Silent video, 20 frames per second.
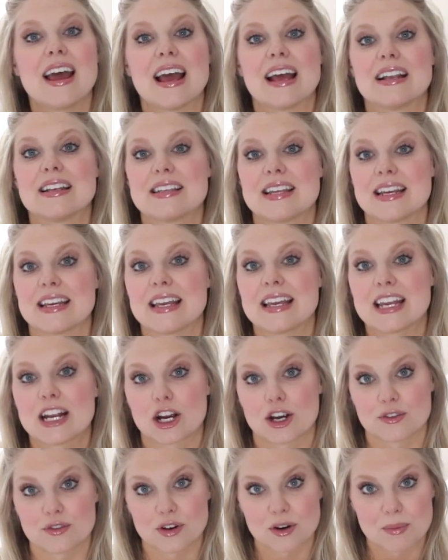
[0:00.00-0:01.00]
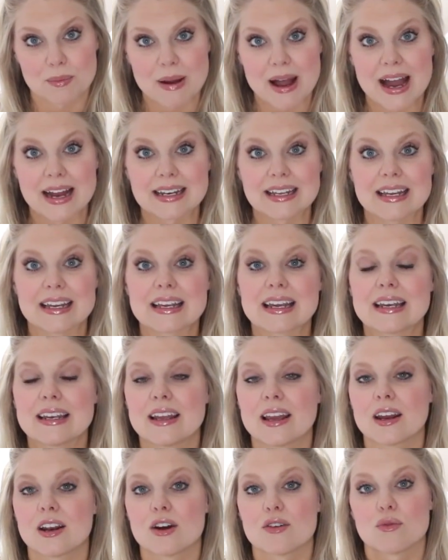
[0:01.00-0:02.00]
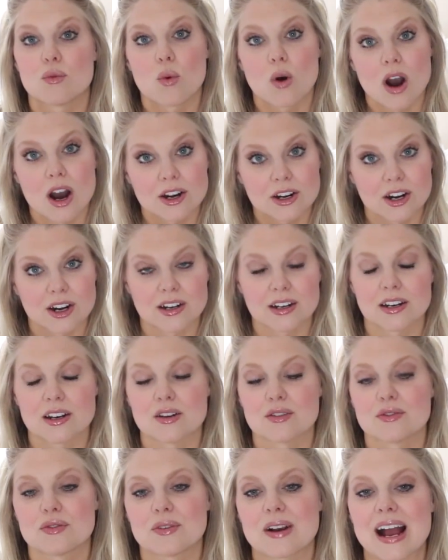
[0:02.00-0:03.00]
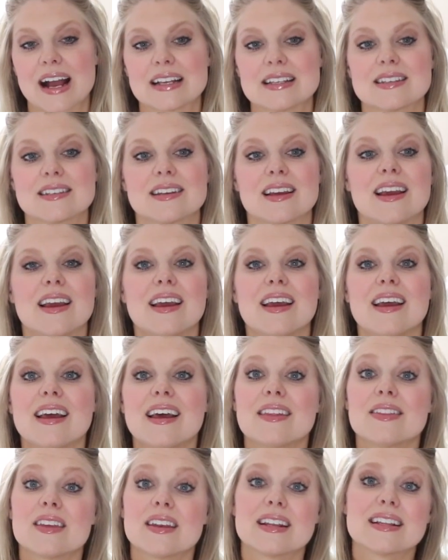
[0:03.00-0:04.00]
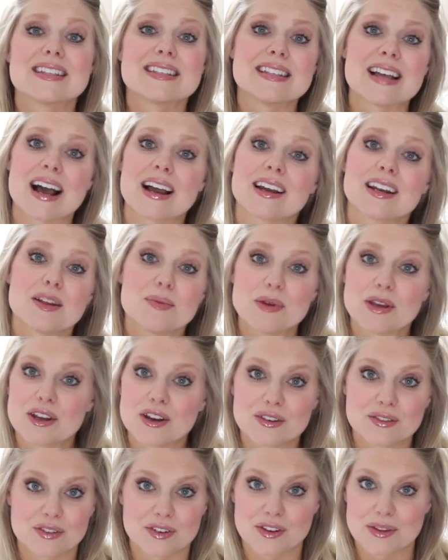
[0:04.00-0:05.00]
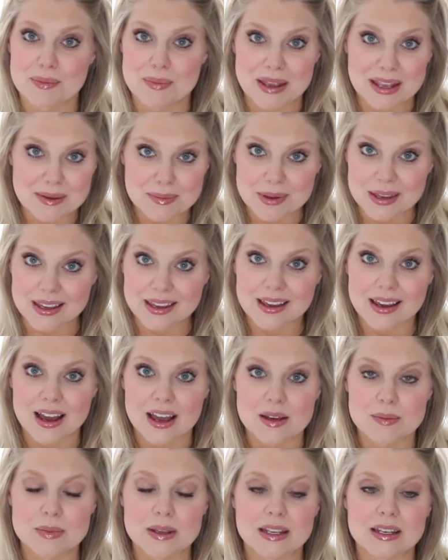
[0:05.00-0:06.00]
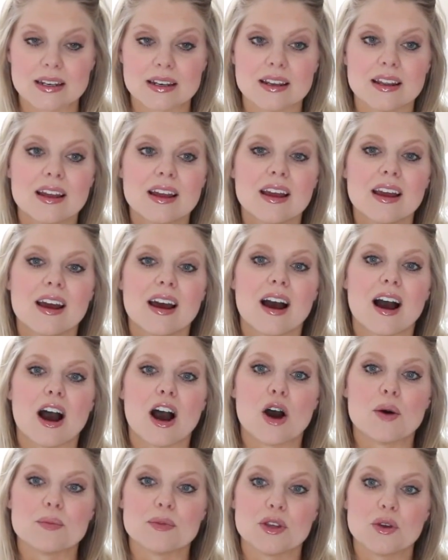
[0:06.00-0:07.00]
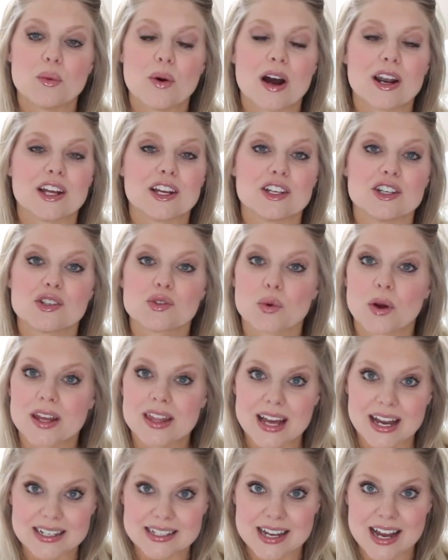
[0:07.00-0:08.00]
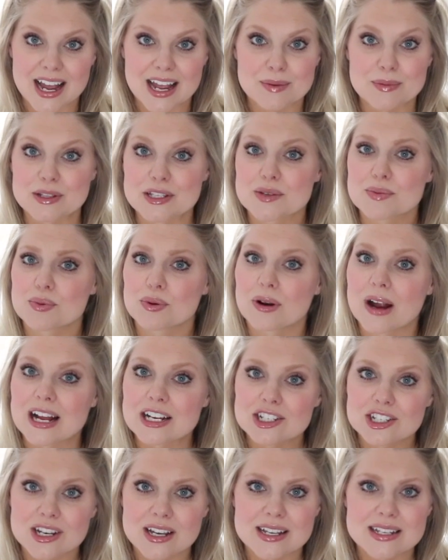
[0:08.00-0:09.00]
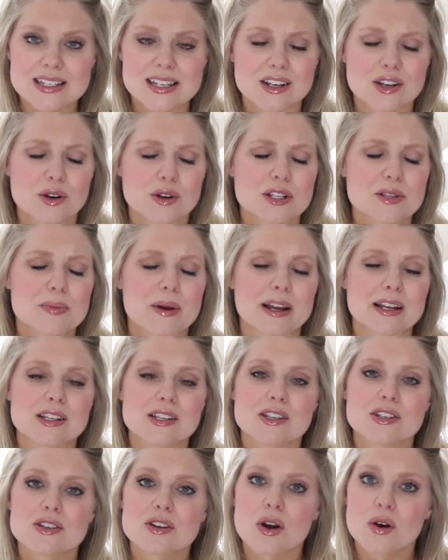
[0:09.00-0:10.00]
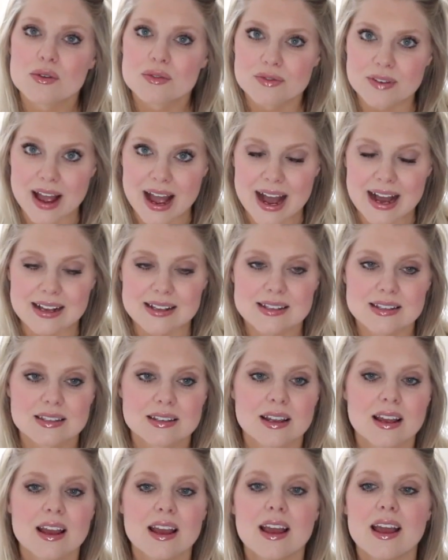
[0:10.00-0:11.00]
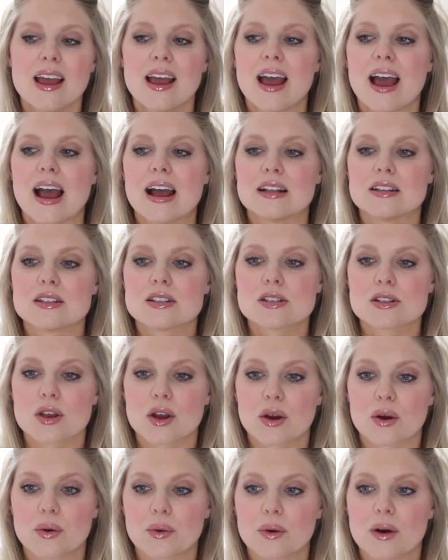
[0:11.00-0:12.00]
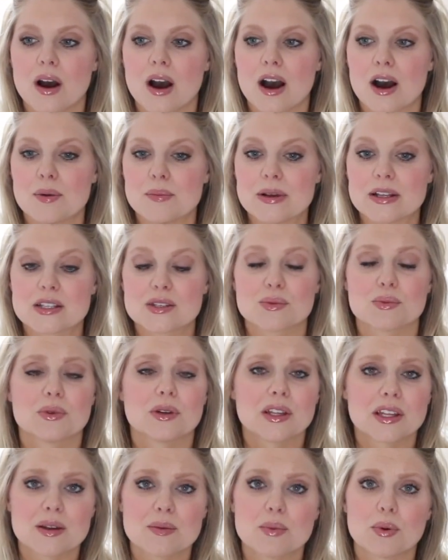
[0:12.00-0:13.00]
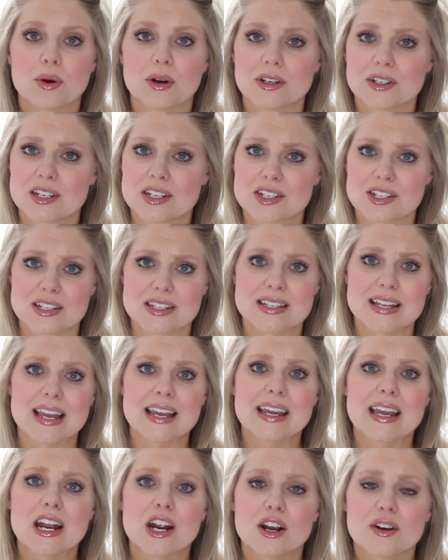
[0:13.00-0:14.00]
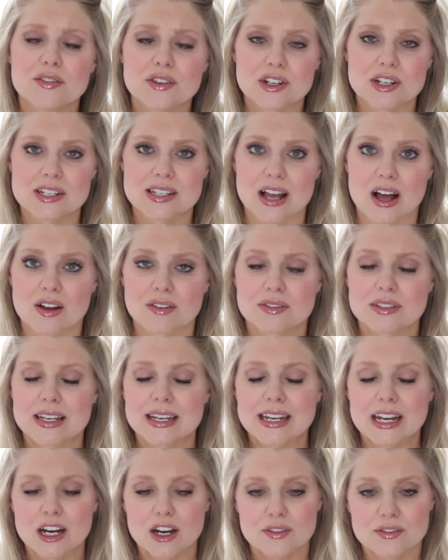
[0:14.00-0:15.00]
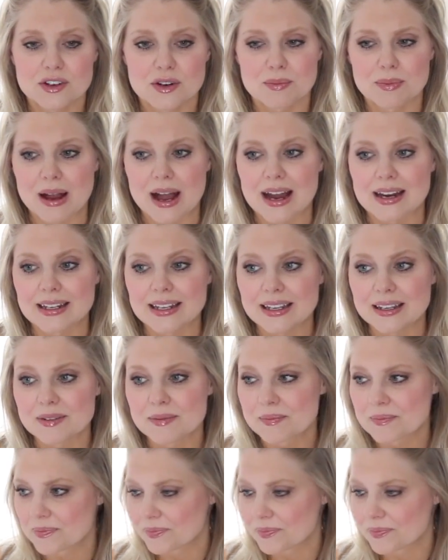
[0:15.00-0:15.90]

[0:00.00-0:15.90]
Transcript: and taking care of her body and getting enough water and enough rest, then it's not gonna be good for the baby. I mean, you wanna enjoy that time, it's precious, it goes by so fast. And so it's really important to just take care of yourself, take care of your body.